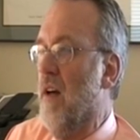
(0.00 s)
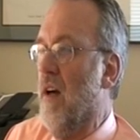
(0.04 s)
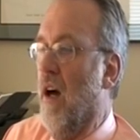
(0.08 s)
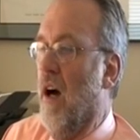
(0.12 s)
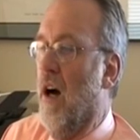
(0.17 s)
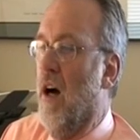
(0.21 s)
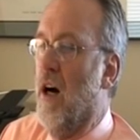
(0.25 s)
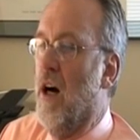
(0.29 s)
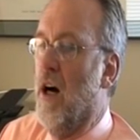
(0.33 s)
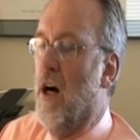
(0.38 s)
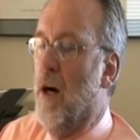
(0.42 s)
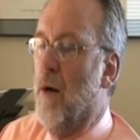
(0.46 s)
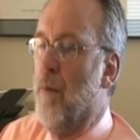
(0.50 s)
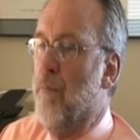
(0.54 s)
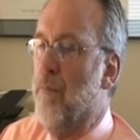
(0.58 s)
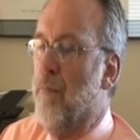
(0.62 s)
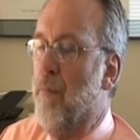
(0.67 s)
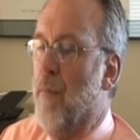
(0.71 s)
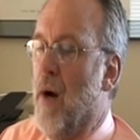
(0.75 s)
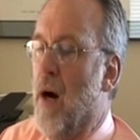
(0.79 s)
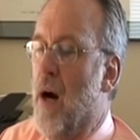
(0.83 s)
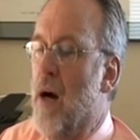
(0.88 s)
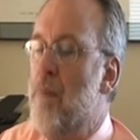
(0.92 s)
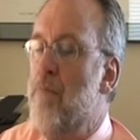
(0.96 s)

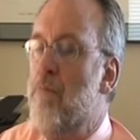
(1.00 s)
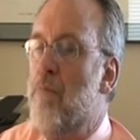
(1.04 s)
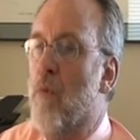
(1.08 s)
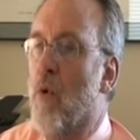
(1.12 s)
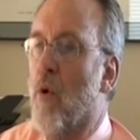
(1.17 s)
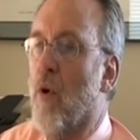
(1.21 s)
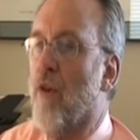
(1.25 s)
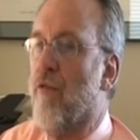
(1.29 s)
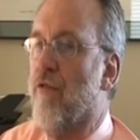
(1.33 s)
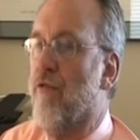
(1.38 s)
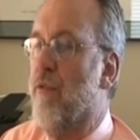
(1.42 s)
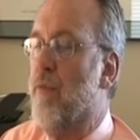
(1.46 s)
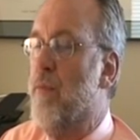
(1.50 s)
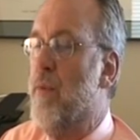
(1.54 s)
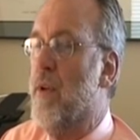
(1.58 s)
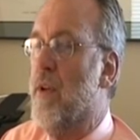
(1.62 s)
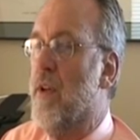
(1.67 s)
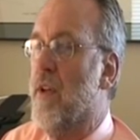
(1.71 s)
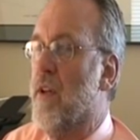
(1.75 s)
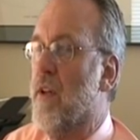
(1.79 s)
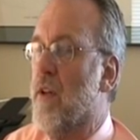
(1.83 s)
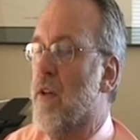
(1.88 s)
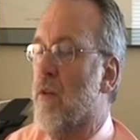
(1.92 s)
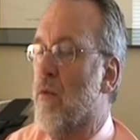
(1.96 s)
I'm more
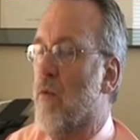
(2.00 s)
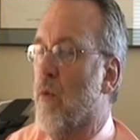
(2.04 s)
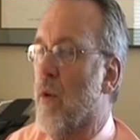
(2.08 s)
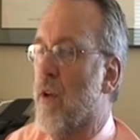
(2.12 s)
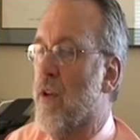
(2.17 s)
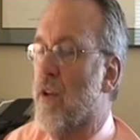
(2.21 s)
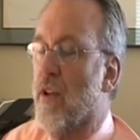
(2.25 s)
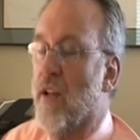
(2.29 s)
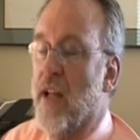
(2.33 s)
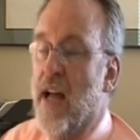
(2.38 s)
familiar with